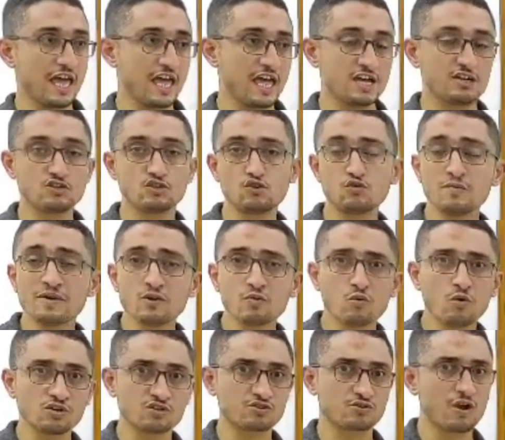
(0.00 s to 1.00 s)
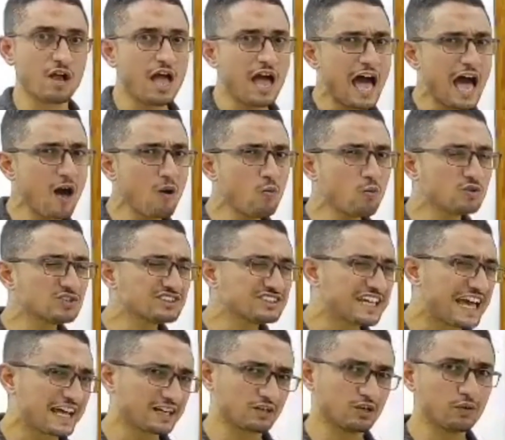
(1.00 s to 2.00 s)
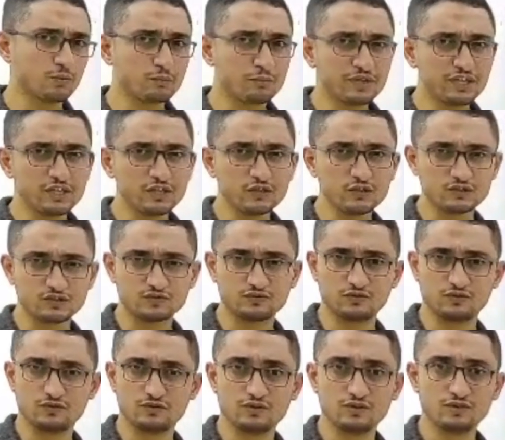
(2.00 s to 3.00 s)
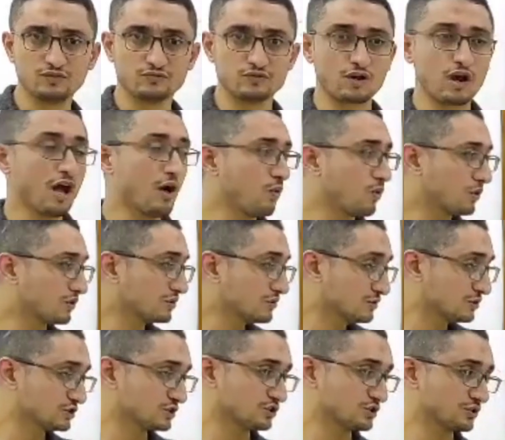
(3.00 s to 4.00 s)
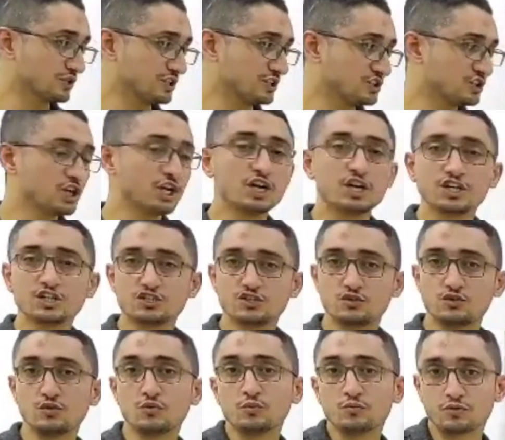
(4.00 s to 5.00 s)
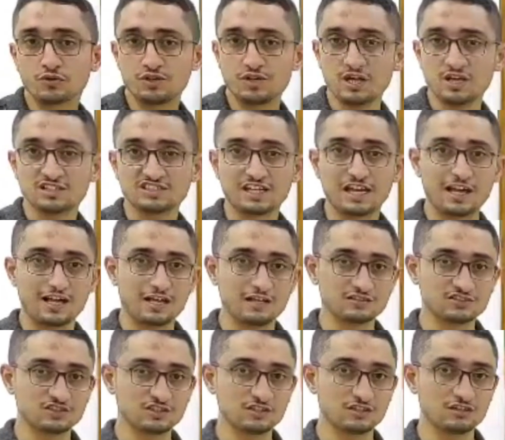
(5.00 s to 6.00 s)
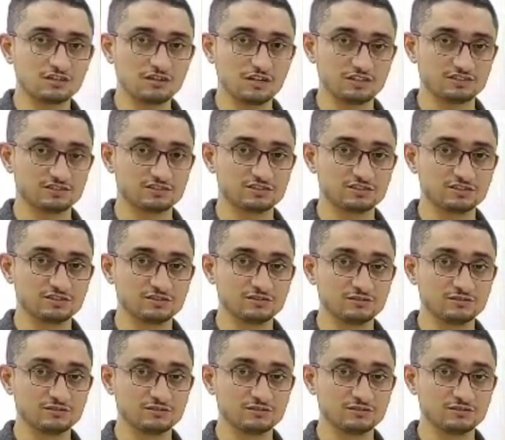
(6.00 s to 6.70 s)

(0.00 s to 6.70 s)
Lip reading: And you may wonder, how would that be useful for our students to pronounce a consonant cluster?